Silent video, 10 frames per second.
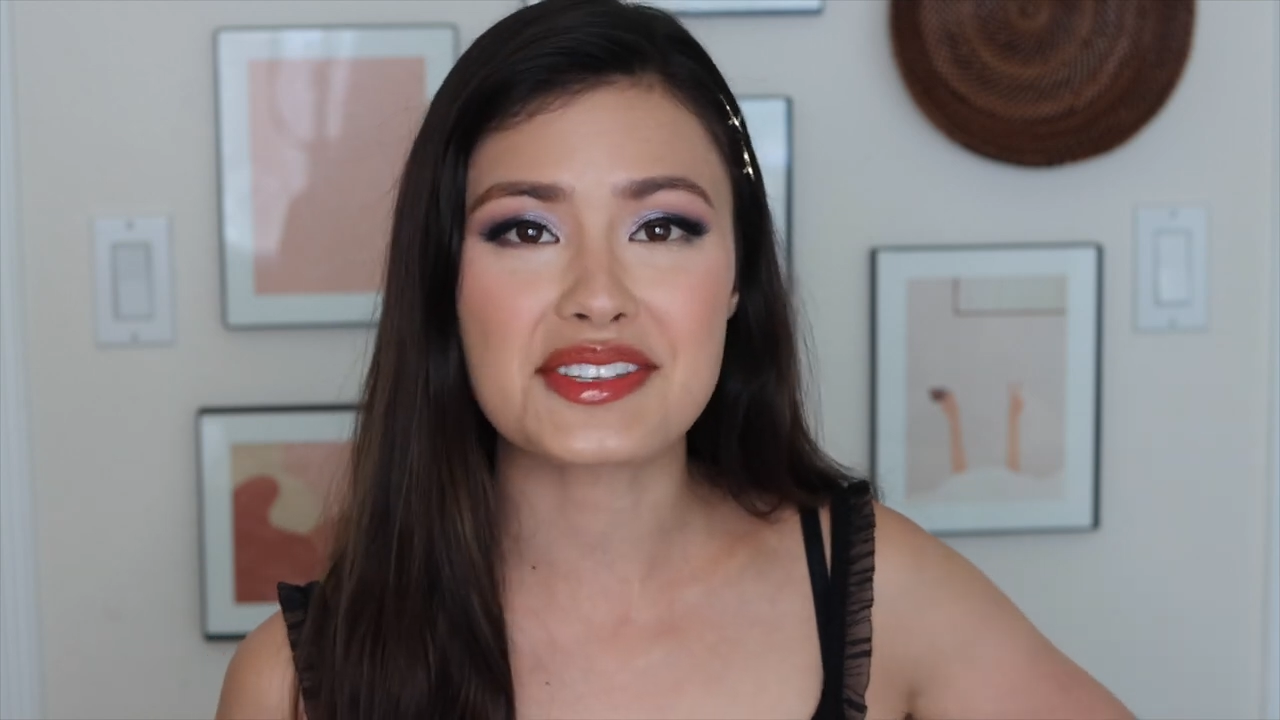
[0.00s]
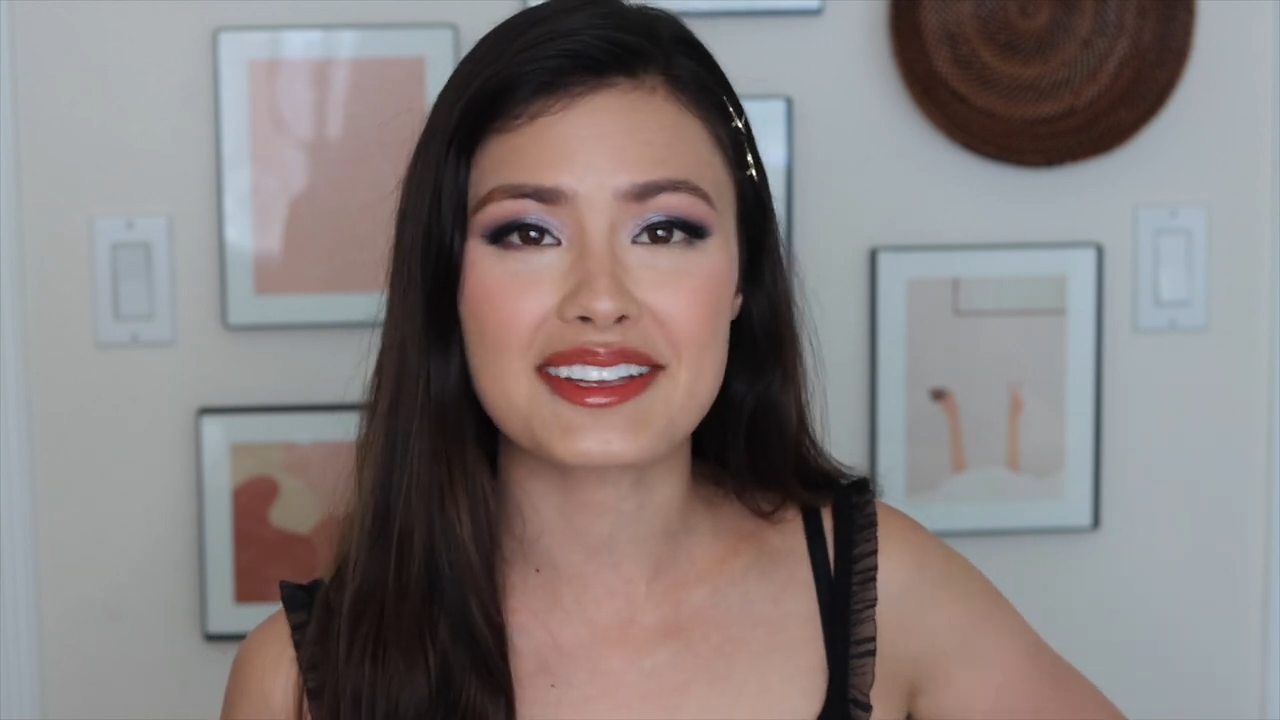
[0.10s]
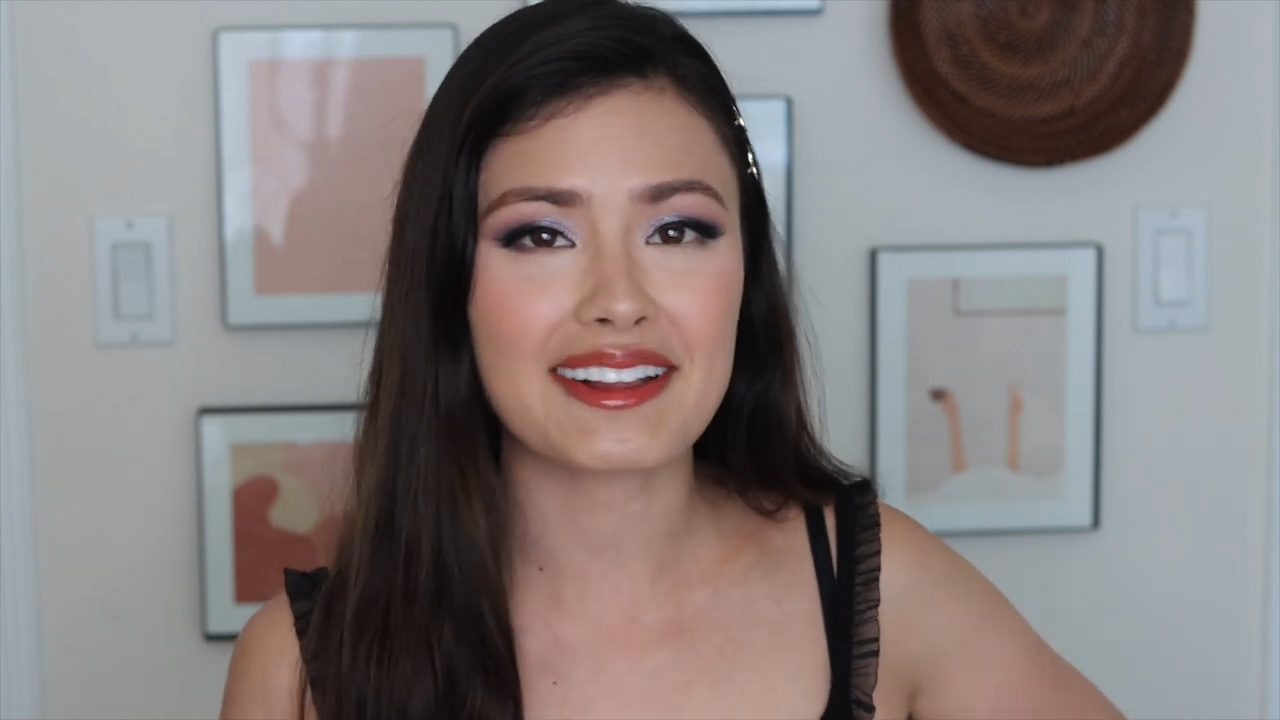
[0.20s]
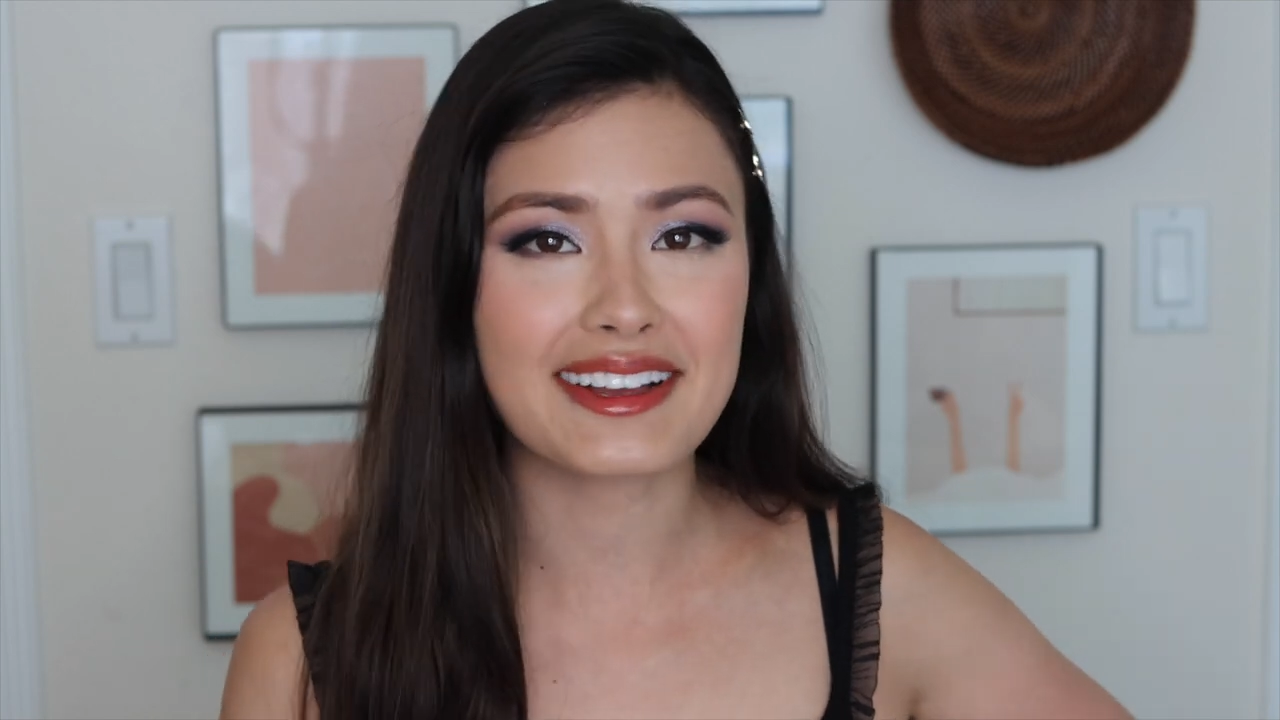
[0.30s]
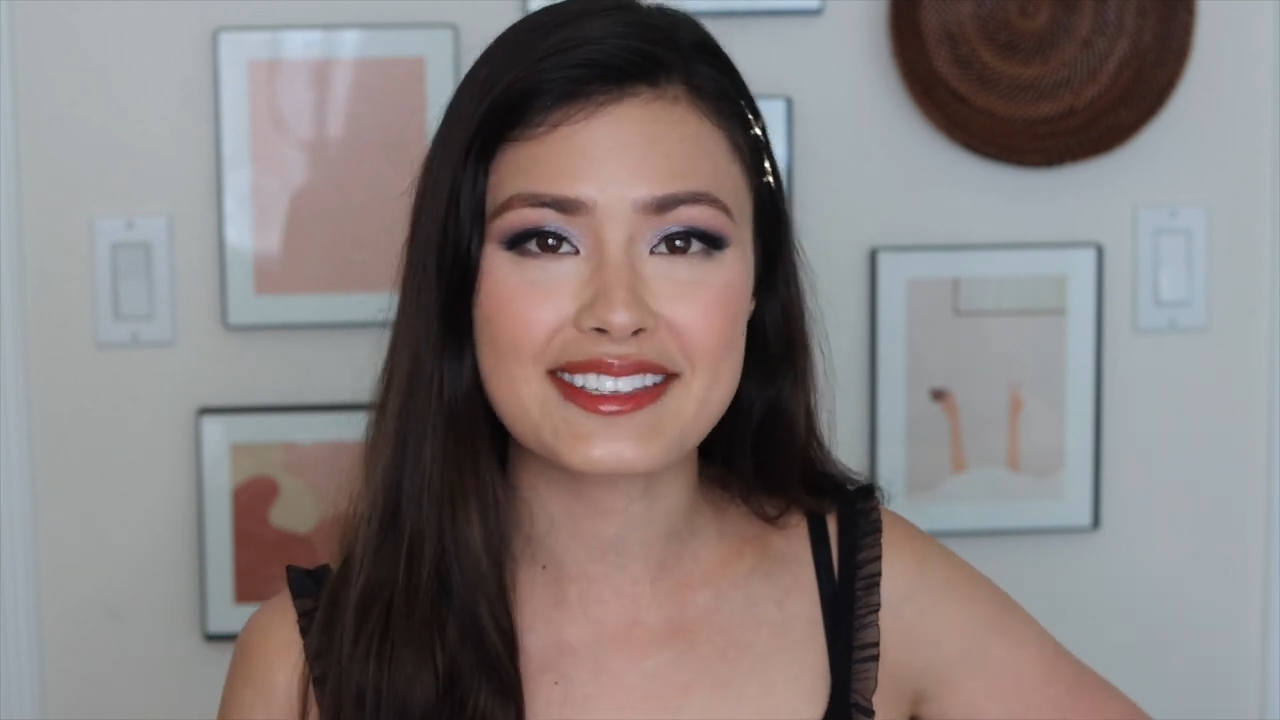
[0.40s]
Centella